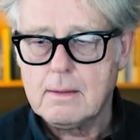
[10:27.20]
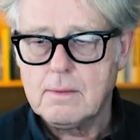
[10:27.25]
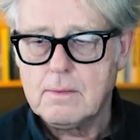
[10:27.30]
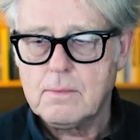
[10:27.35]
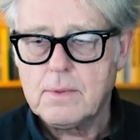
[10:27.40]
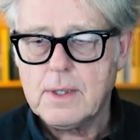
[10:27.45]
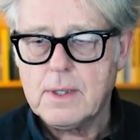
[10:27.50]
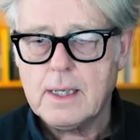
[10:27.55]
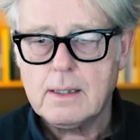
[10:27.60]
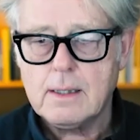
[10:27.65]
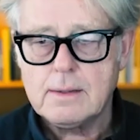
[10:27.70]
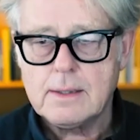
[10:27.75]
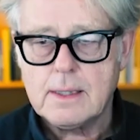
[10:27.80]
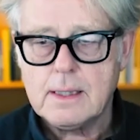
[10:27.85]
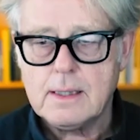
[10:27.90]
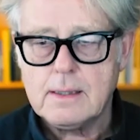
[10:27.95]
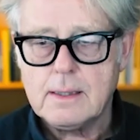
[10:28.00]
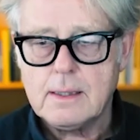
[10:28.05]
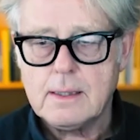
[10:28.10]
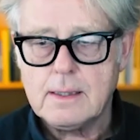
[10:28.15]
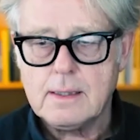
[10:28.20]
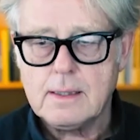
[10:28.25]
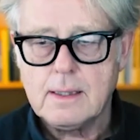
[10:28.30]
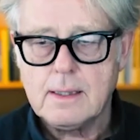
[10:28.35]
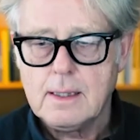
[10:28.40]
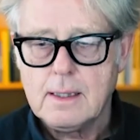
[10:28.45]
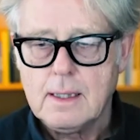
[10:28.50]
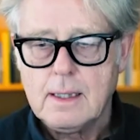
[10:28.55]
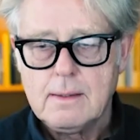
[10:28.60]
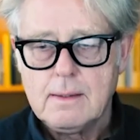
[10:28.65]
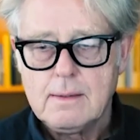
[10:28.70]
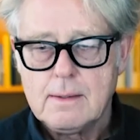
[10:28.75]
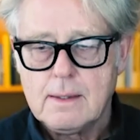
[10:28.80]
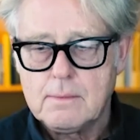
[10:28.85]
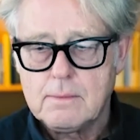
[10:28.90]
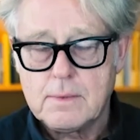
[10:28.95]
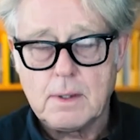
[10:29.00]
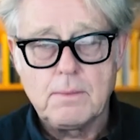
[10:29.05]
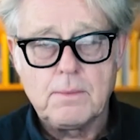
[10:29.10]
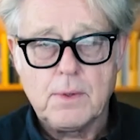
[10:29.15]
well, they, they, they,
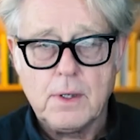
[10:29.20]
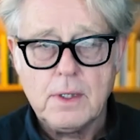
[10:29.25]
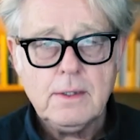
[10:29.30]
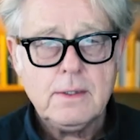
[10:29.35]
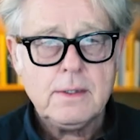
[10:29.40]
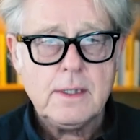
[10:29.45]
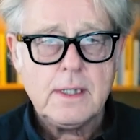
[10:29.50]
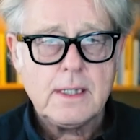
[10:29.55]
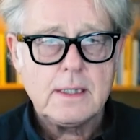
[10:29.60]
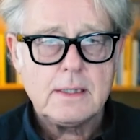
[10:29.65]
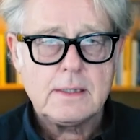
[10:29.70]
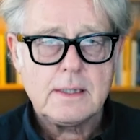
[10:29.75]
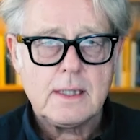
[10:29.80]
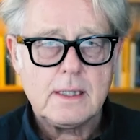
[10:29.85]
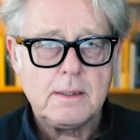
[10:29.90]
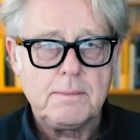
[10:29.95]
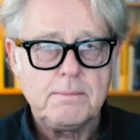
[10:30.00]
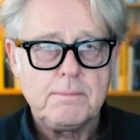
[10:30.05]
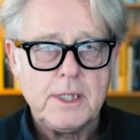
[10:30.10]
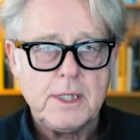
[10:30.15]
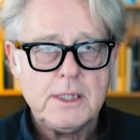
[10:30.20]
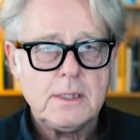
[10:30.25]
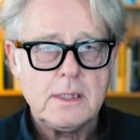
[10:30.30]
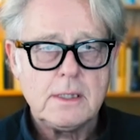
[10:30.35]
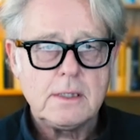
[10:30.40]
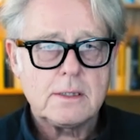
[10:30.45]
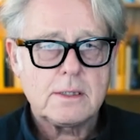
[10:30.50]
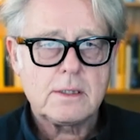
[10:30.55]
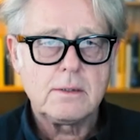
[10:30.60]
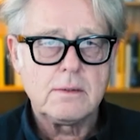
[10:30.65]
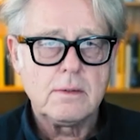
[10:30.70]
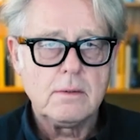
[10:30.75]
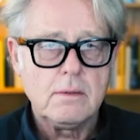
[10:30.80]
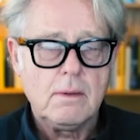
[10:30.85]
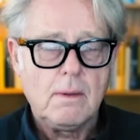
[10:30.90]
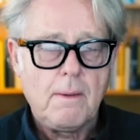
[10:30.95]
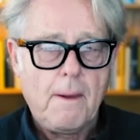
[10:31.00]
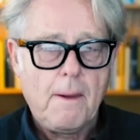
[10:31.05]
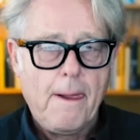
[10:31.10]
well, one thing is that in business school,